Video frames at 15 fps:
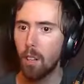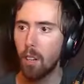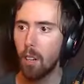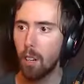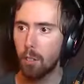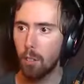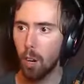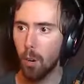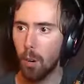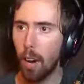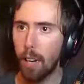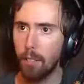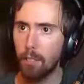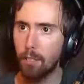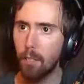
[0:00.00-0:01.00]
Let's go,
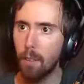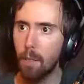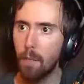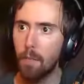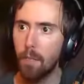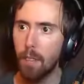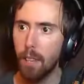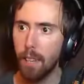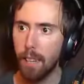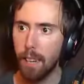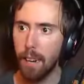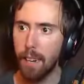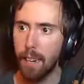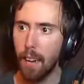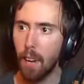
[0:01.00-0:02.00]
guys. Get
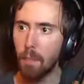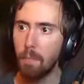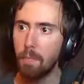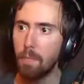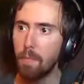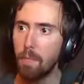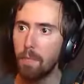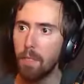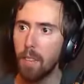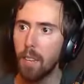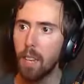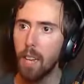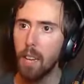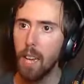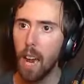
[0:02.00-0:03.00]
it down.
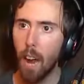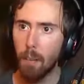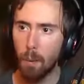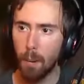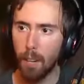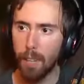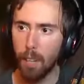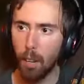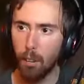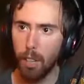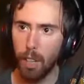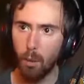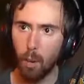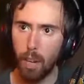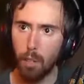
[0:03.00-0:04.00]
Everybody kill the
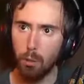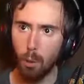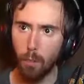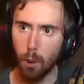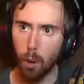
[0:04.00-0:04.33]
Enrage will